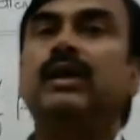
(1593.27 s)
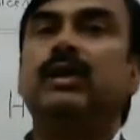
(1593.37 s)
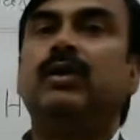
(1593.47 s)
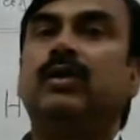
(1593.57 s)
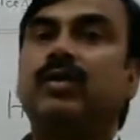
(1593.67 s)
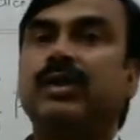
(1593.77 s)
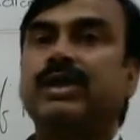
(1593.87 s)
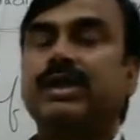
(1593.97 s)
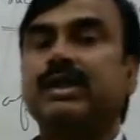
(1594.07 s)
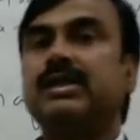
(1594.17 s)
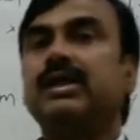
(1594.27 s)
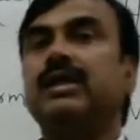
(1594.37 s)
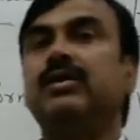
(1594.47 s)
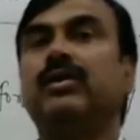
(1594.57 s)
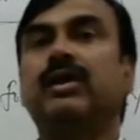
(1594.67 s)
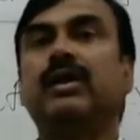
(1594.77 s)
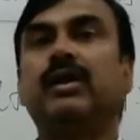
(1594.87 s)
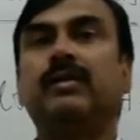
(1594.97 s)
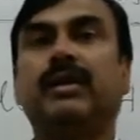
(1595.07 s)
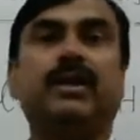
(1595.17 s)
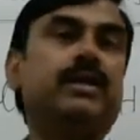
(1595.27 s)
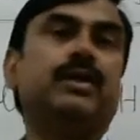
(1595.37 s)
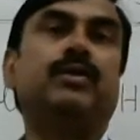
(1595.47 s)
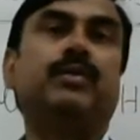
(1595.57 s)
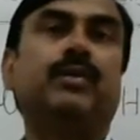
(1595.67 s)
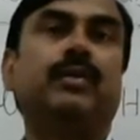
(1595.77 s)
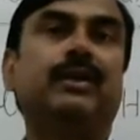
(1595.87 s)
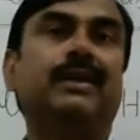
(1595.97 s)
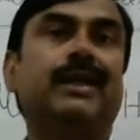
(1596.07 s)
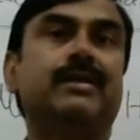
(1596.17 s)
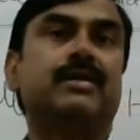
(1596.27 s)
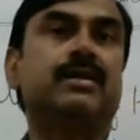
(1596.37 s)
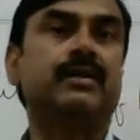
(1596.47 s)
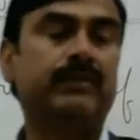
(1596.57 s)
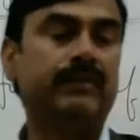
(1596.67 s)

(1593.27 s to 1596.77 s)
your questions in your biology notebook. Thanks.